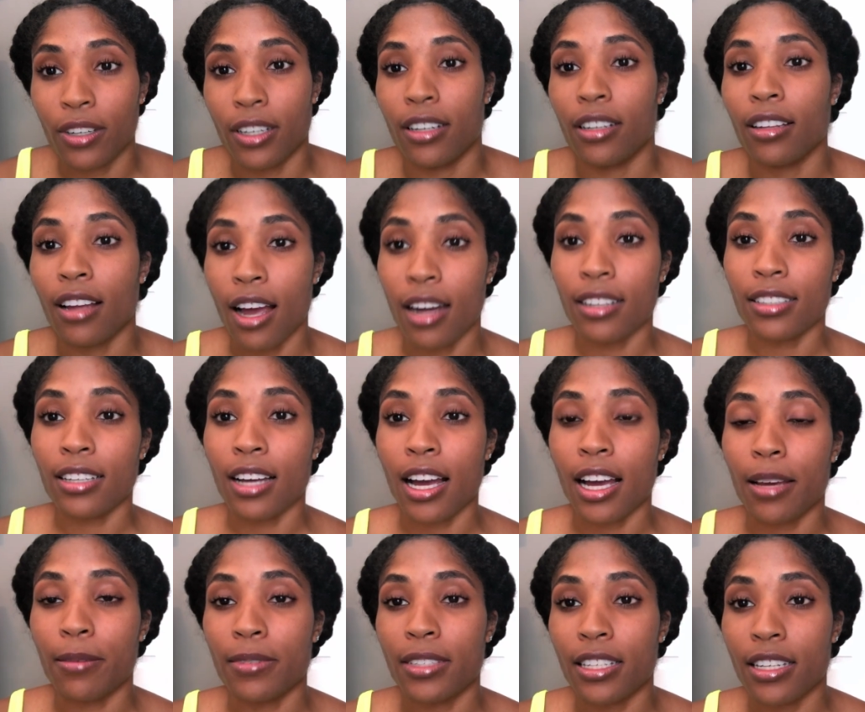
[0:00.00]
And a lot of
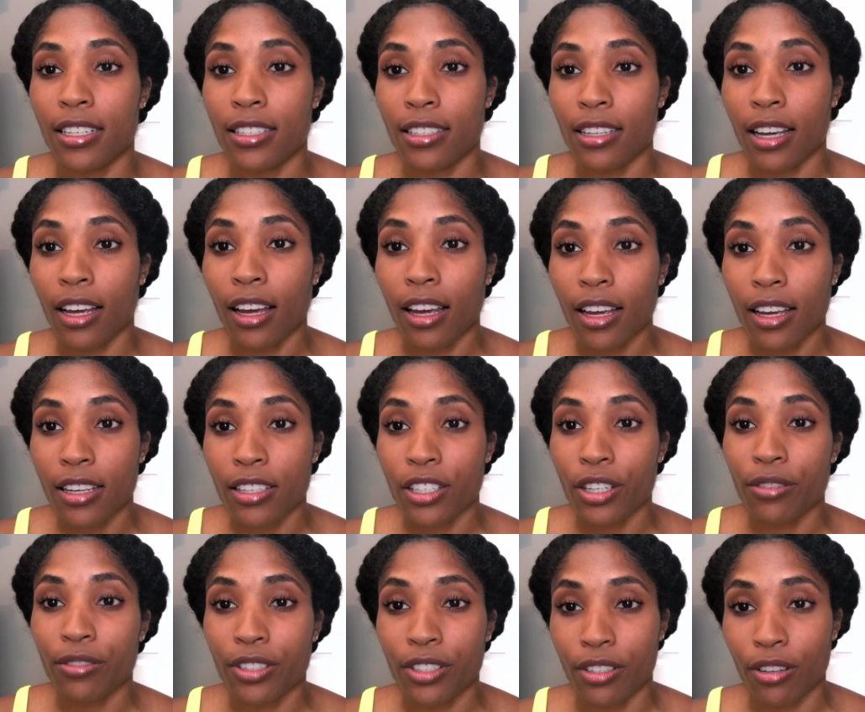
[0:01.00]
times this is
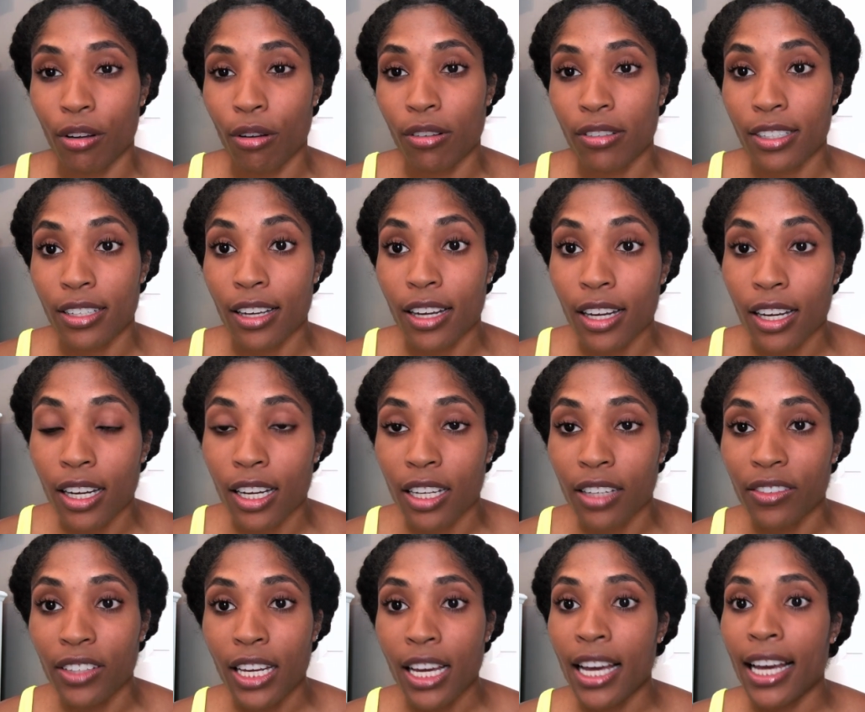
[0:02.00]
a result
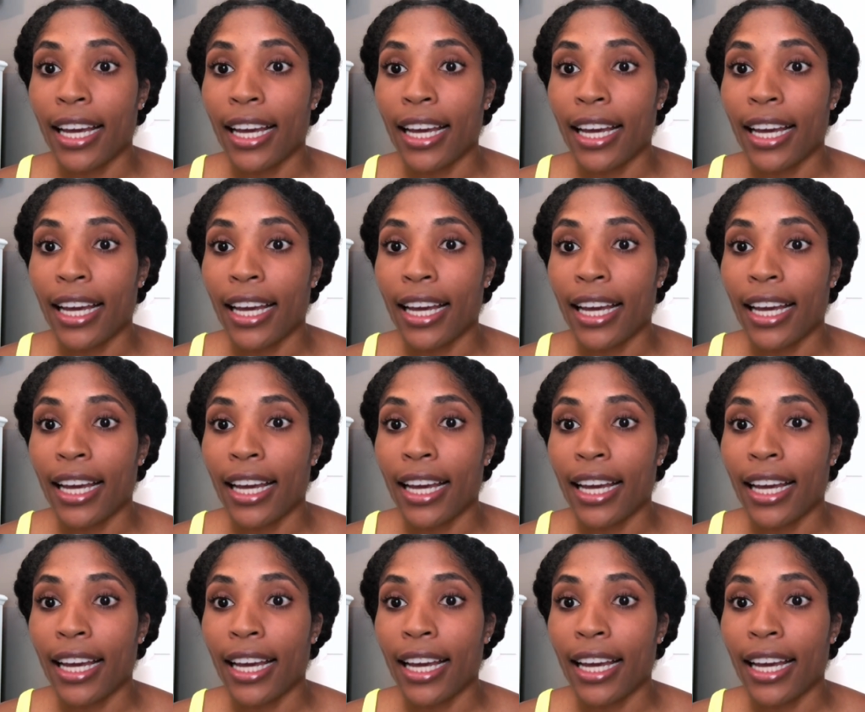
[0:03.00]
of